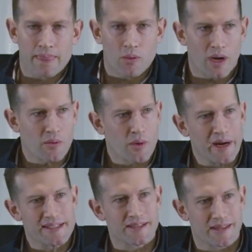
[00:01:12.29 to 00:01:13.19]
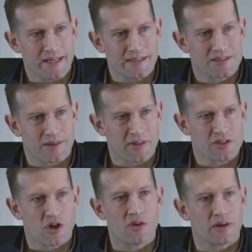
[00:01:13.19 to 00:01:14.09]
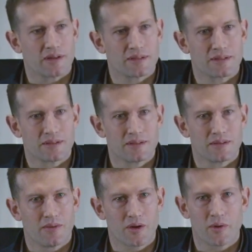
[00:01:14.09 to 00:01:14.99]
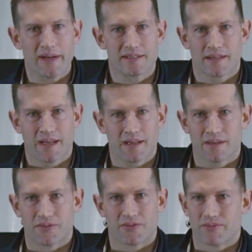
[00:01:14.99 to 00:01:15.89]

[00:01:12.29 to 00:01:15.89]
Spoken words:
why do we wait till something's over? Why do we wait till the end of,